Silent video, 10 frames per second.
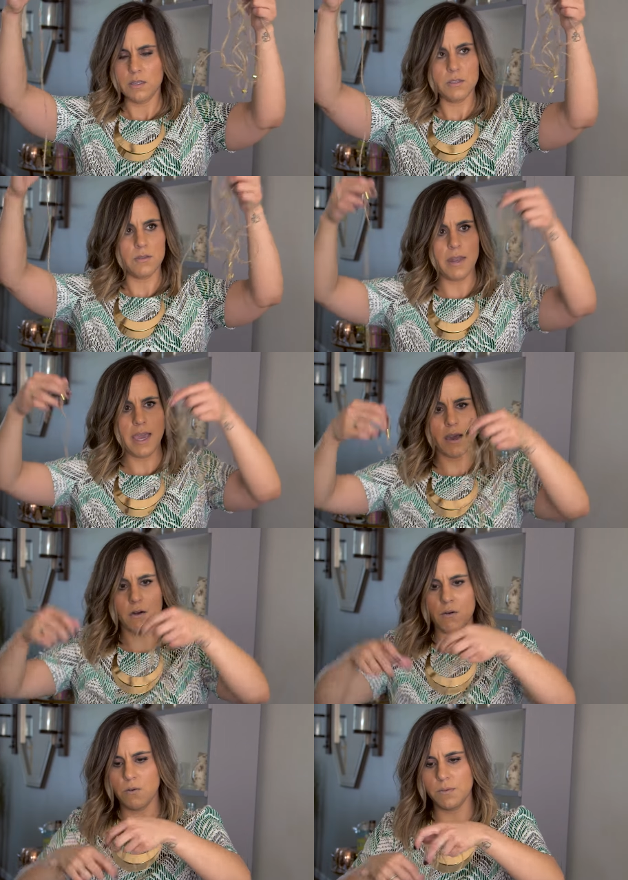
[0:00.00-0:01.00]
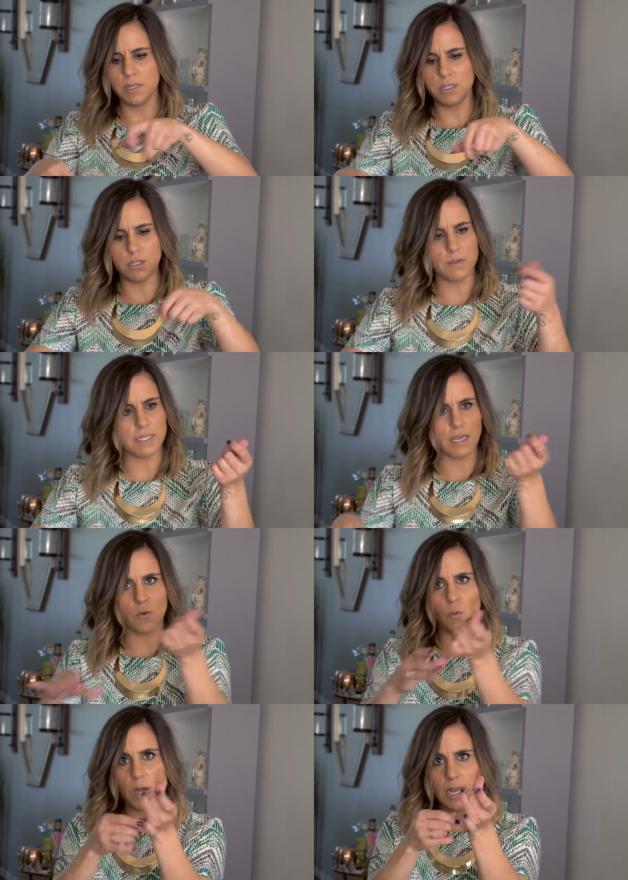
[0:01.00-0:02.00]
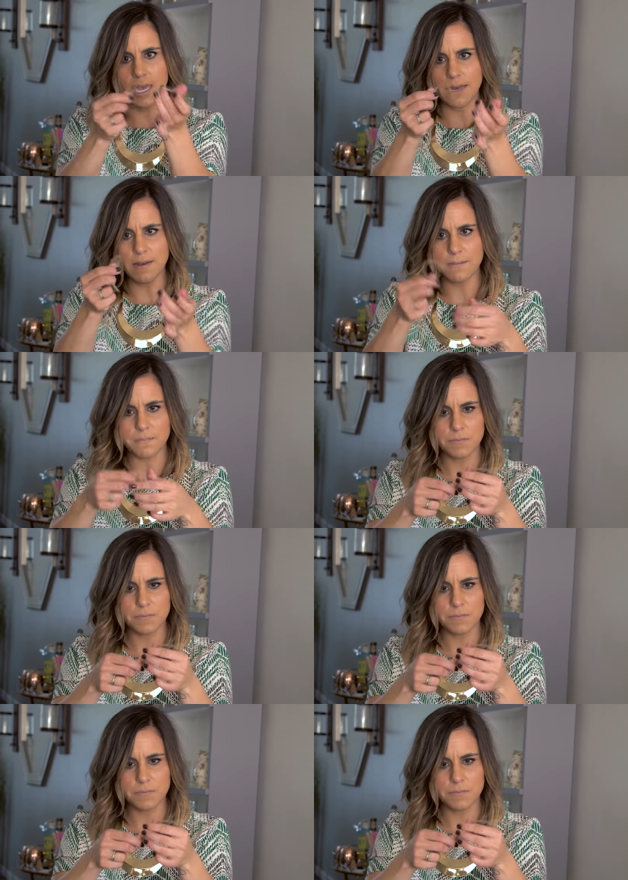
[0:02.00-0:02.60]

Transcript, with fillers: So now what we're gonna do is take one end,